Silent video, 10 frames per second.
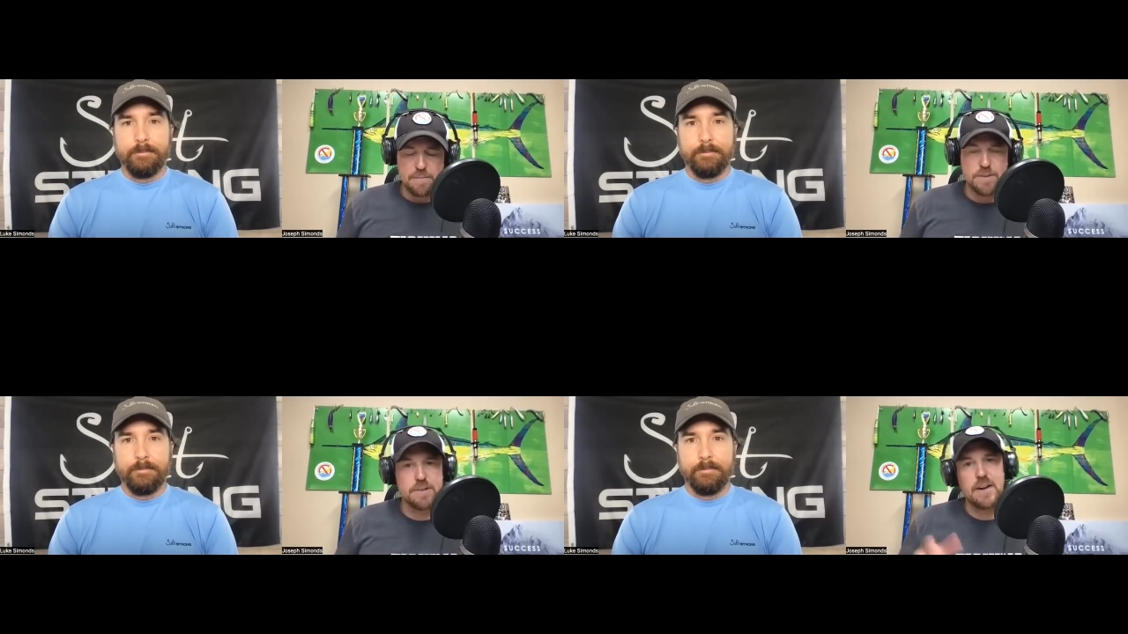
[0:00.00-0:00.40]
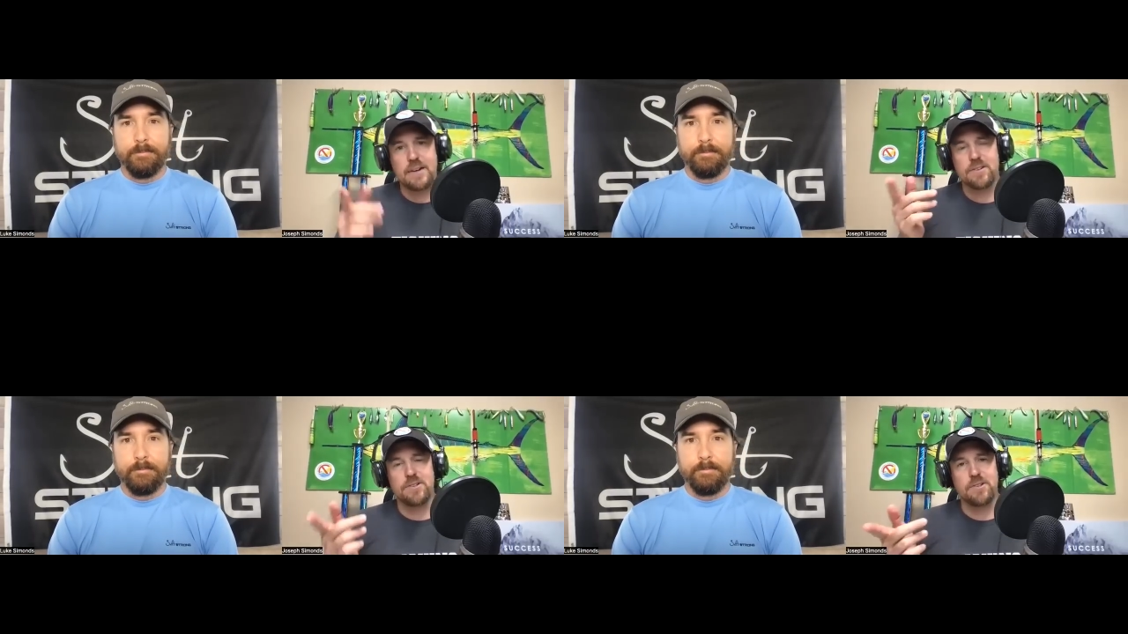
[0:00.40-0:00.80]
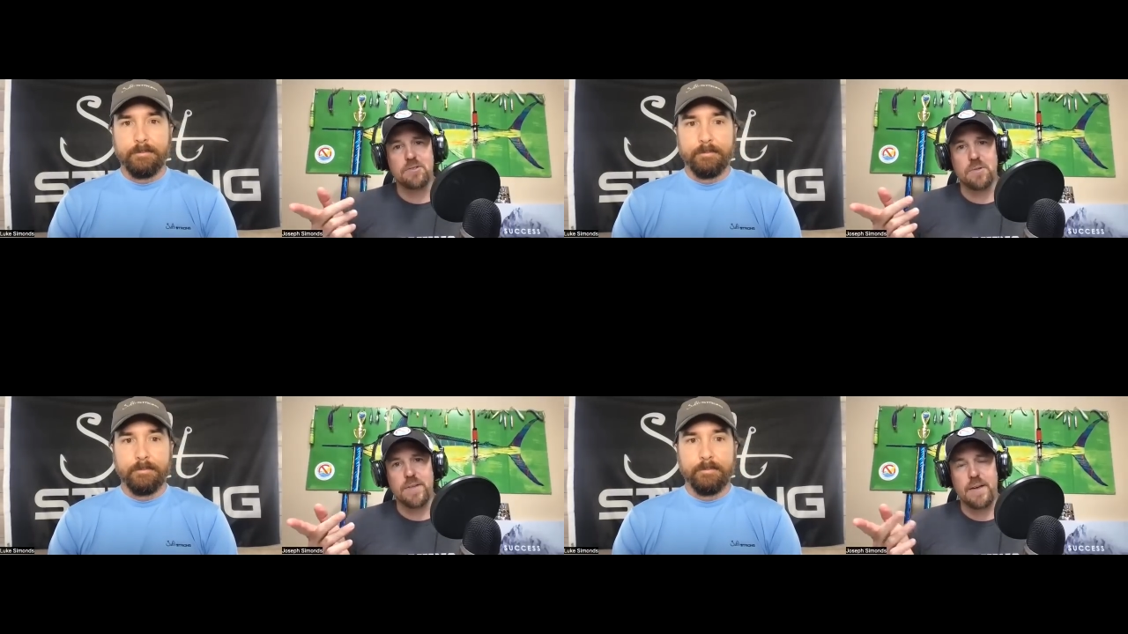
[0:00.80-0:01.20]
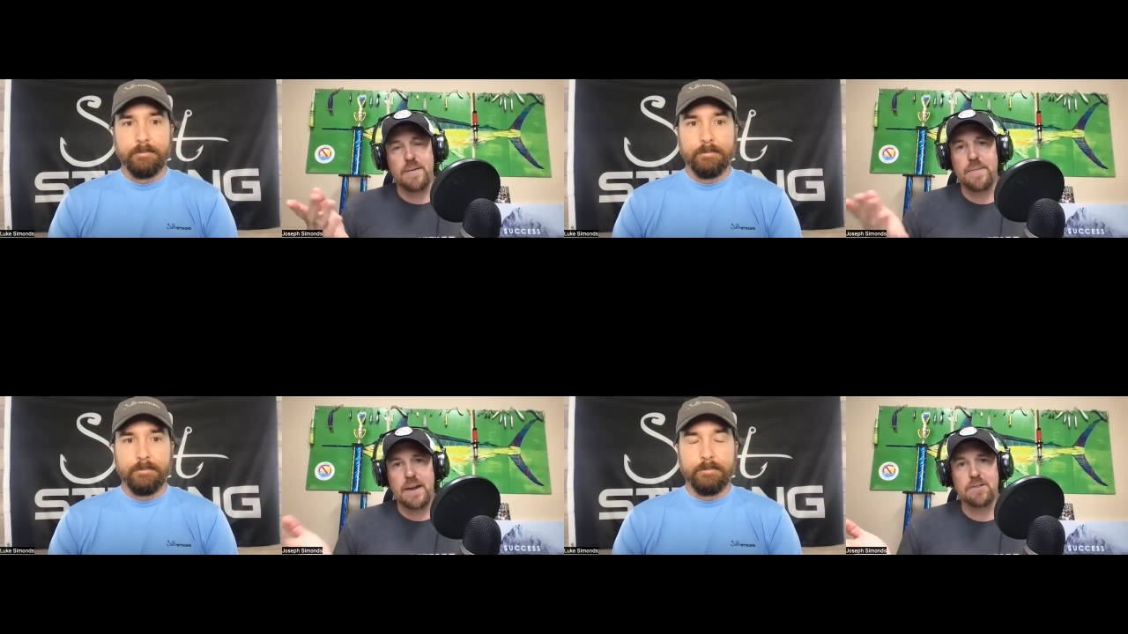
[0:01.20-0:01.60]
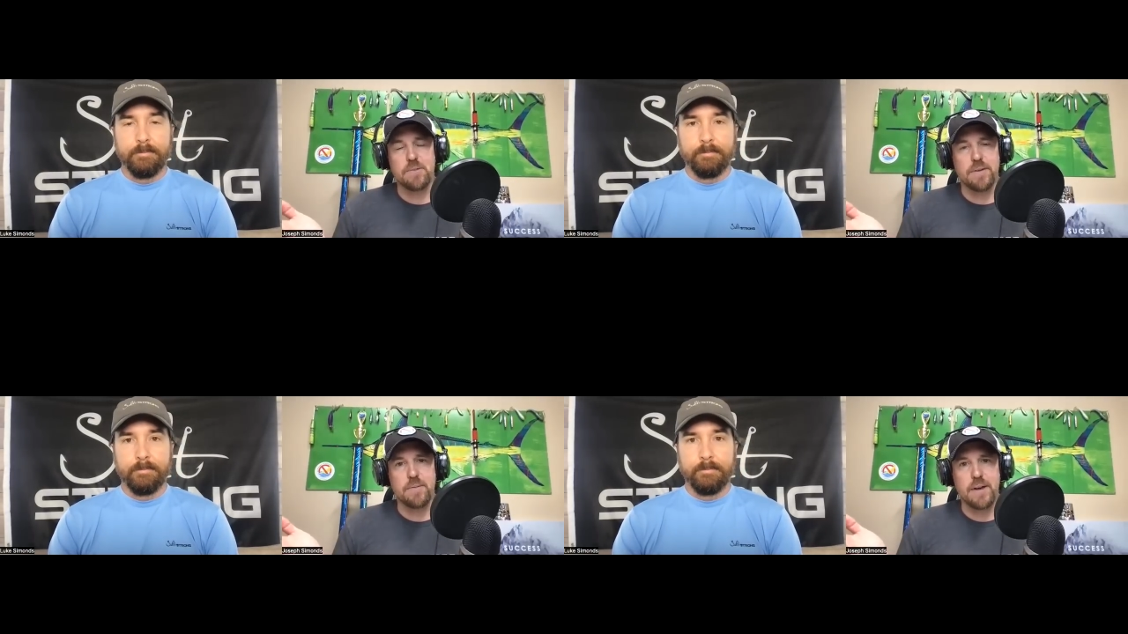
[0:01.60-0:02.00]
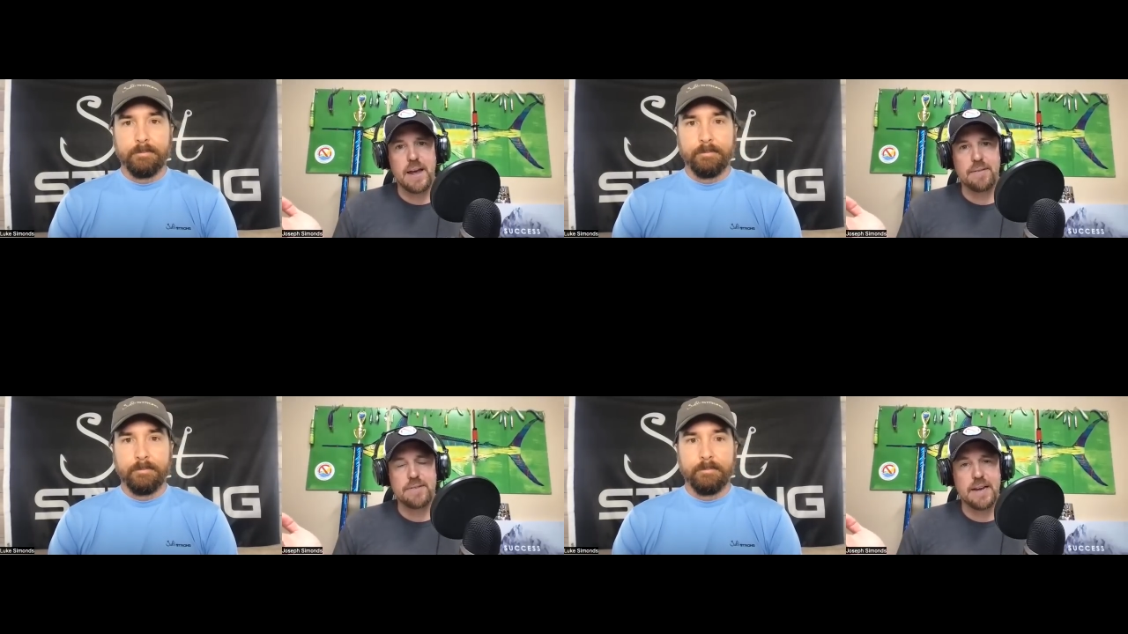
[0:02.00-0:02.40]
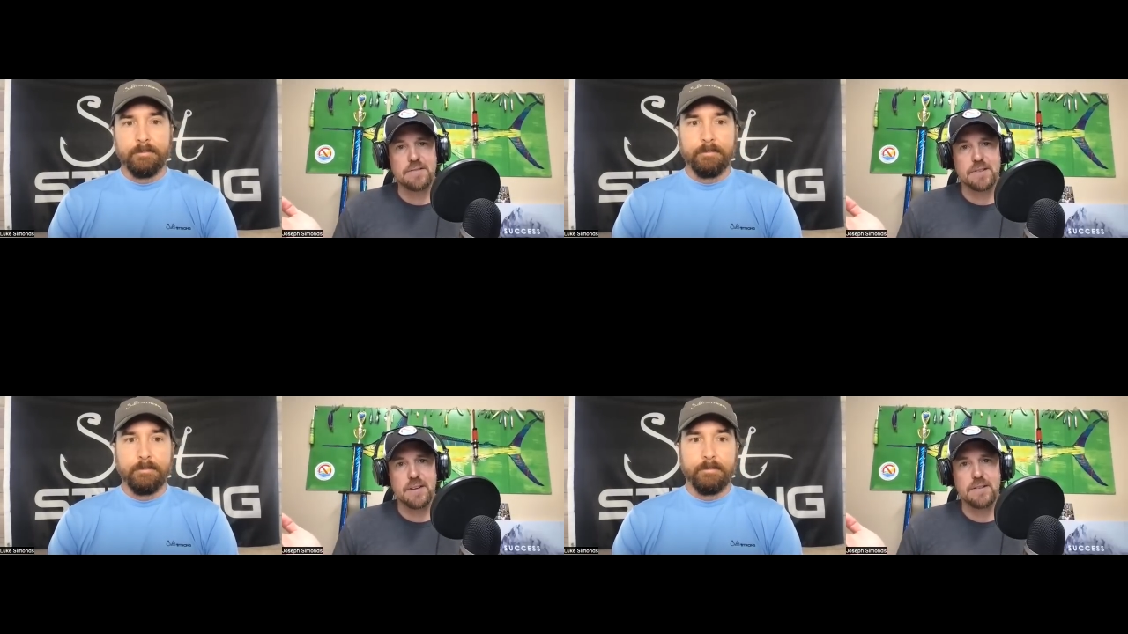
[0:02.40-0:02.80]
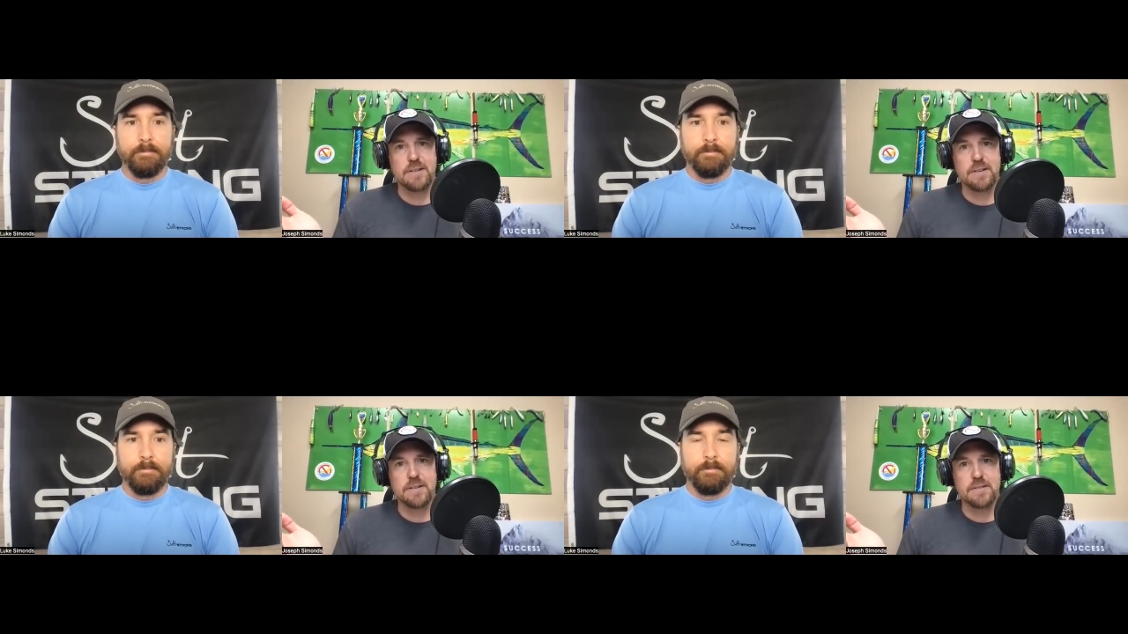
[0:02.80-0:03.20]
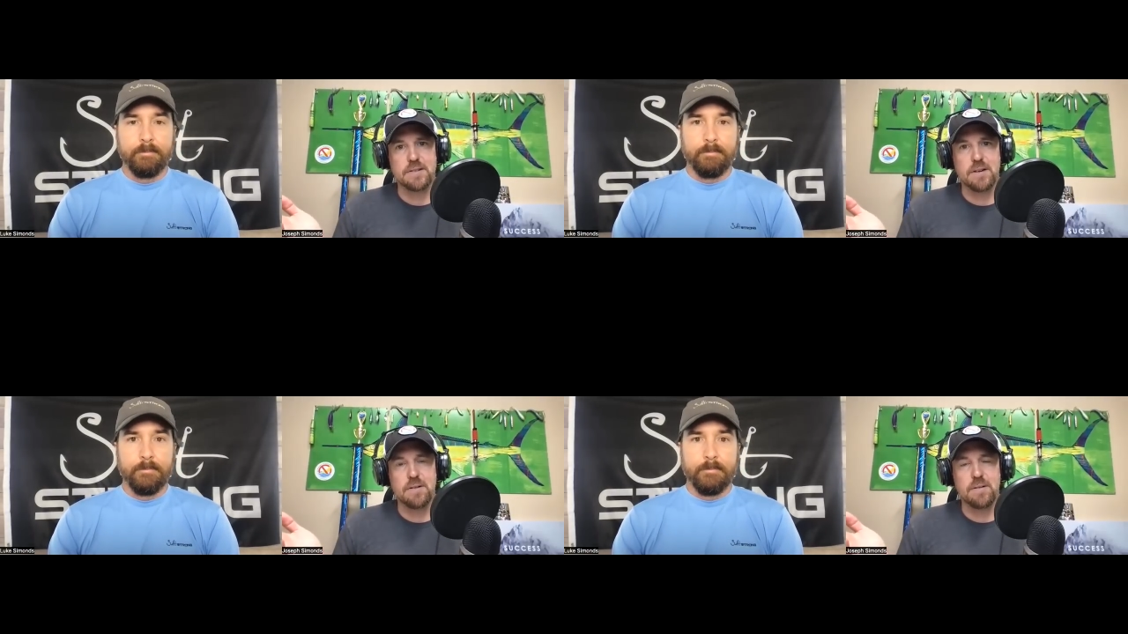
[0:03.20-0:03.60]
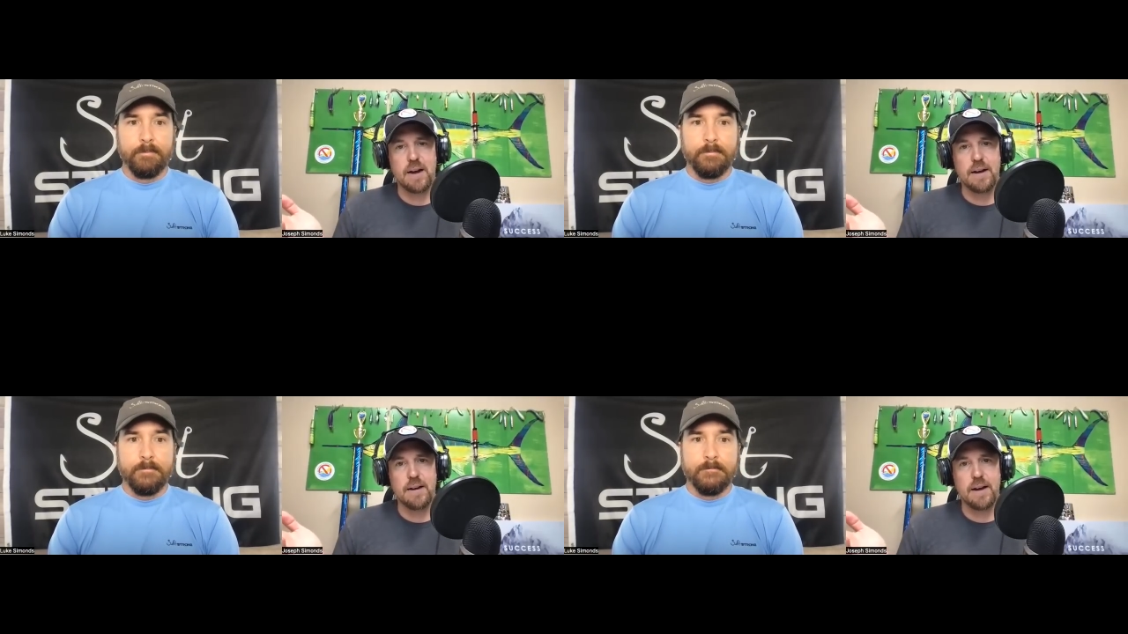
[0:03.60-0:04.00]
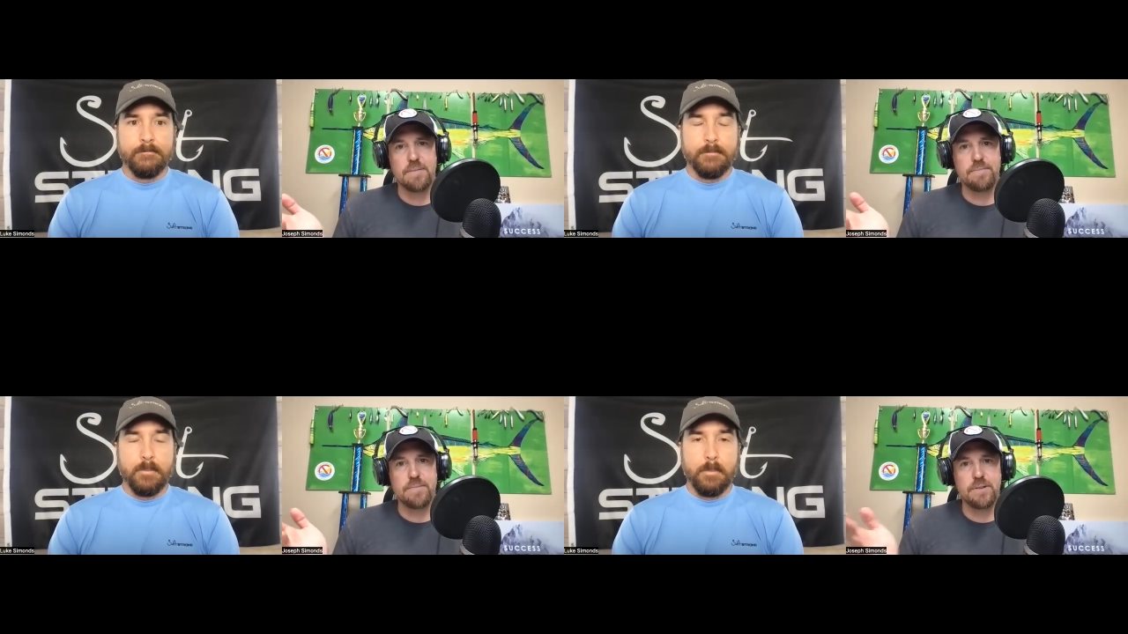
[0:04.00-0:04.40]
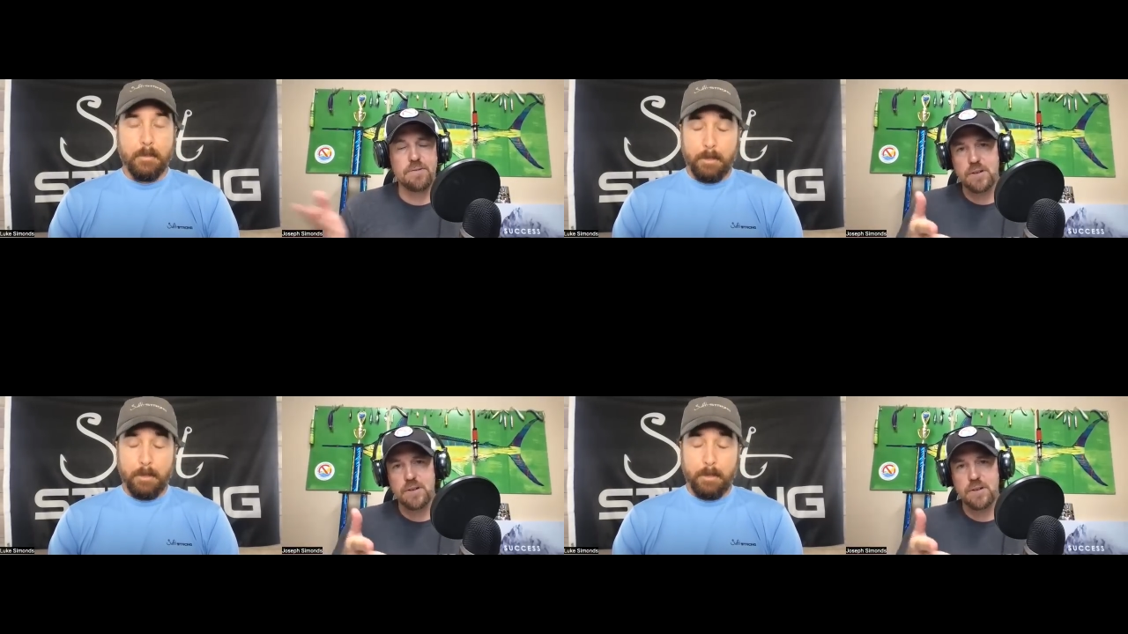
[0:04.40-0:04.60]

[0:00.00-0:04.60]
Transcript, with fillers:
Speaker 1: the Dr. Juice one that and that is one that we have tested. So I, I, you